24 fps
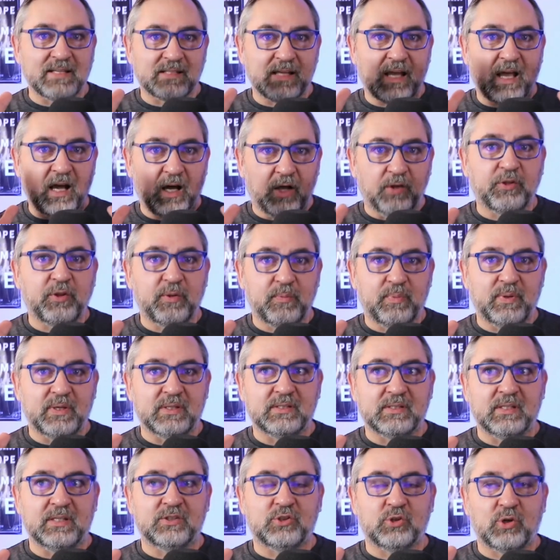healthy
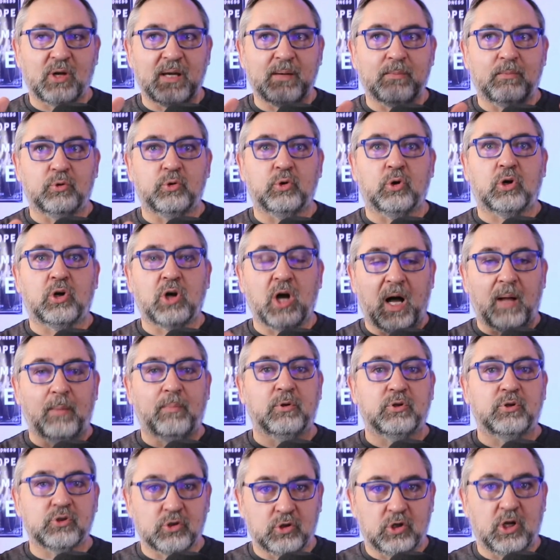business, you're able to
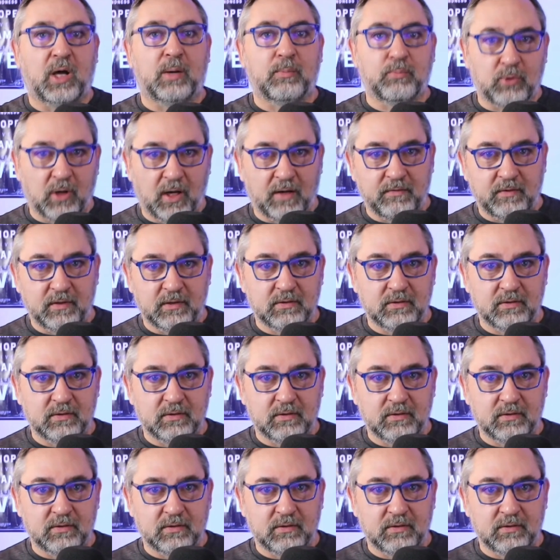accomplish your nonprofit.